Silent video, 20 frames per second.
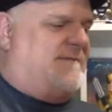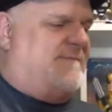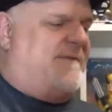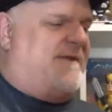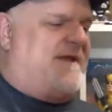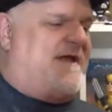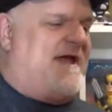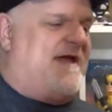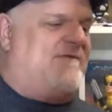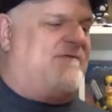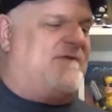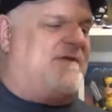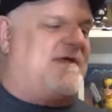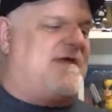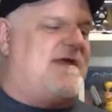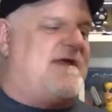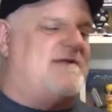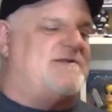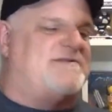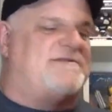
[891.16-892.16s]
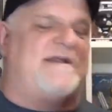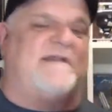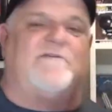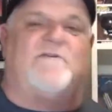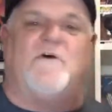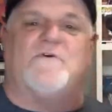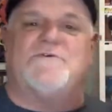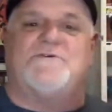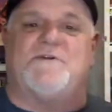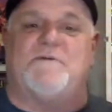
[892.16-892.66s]
but again, he had
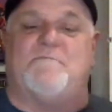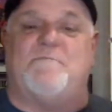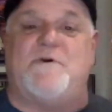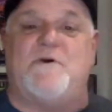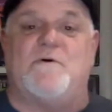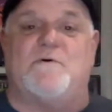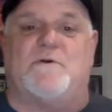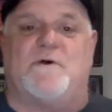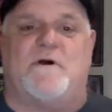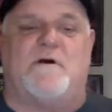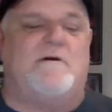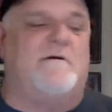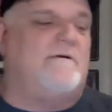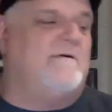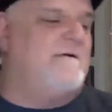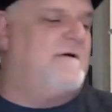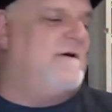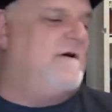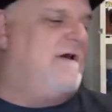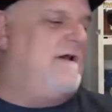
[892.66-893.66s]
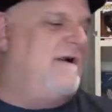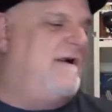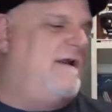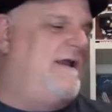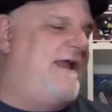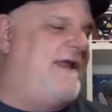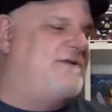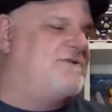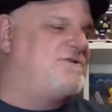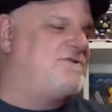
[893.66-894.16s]
sent those to Bueller.
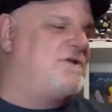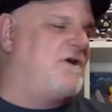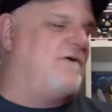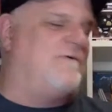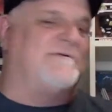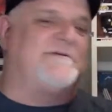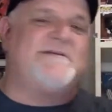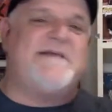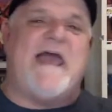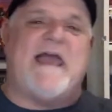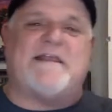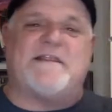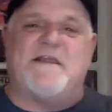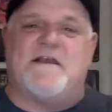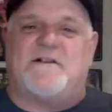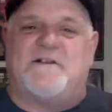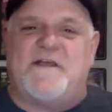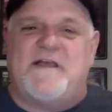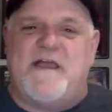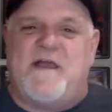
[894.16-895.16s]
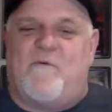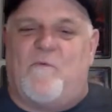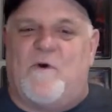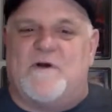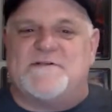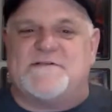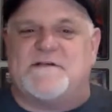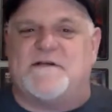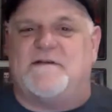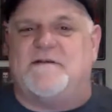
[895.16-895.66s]
And so technically it
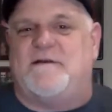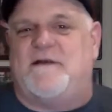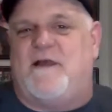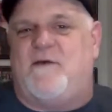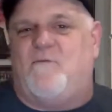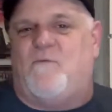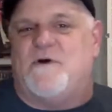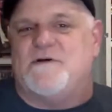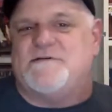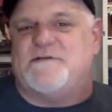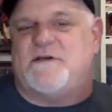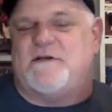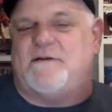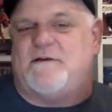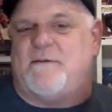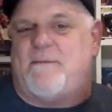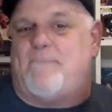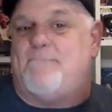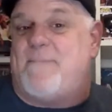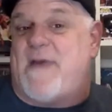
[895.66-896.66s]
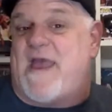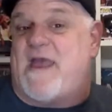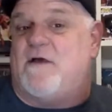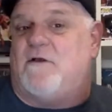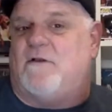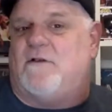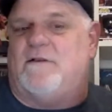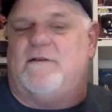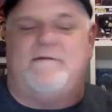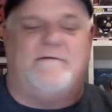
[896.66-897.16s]
wasn't
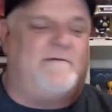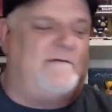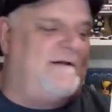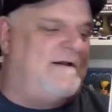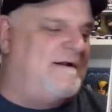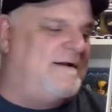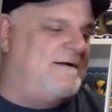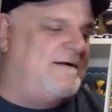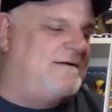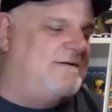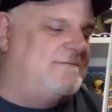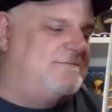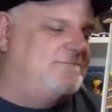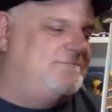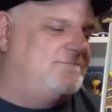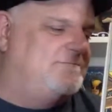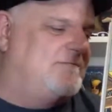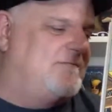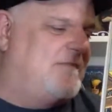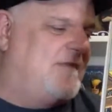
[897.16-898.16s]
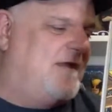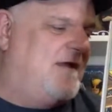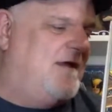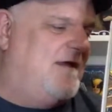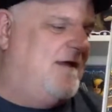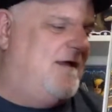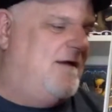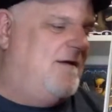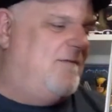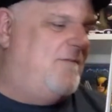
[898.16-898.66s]
mail.
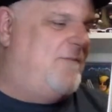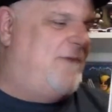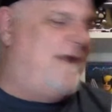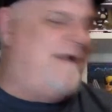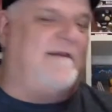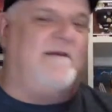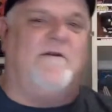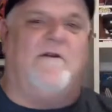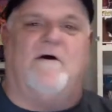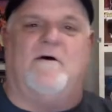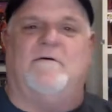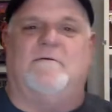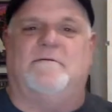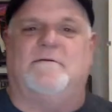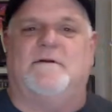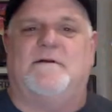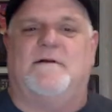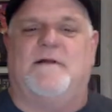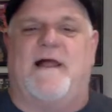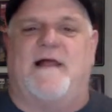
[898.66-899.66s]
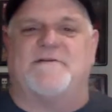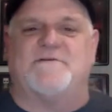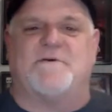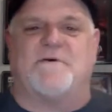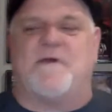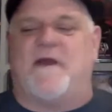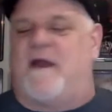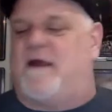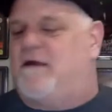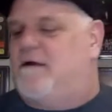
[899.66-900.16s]
But that's
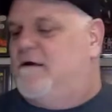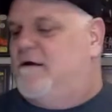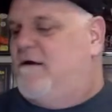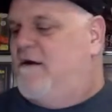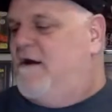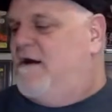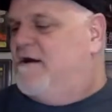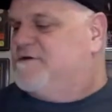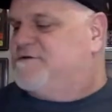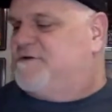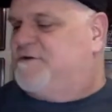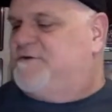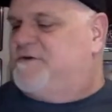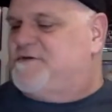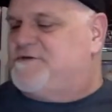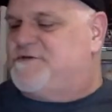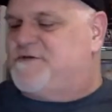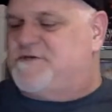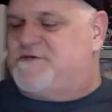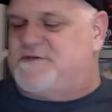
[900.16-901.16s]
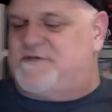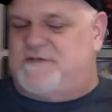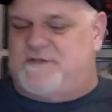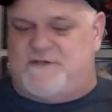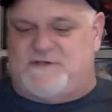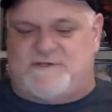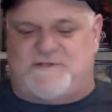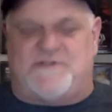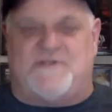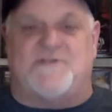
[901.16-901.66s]
okay. So this
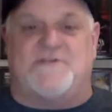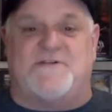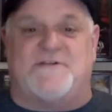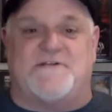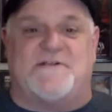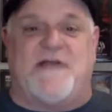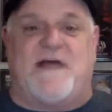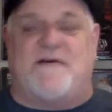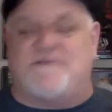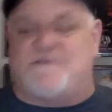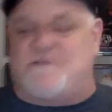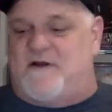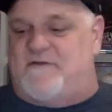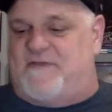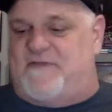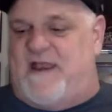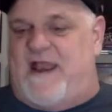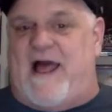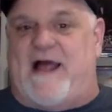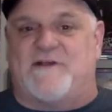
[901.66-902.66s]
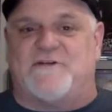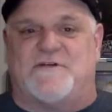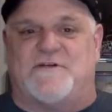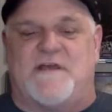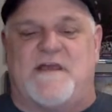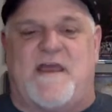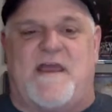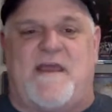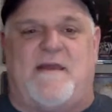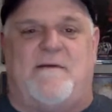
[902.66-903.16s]
is now stuff that
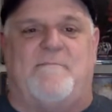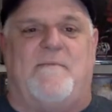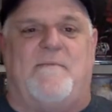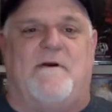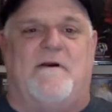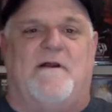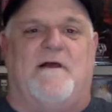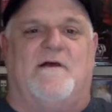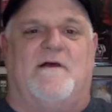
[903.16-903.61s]
actually came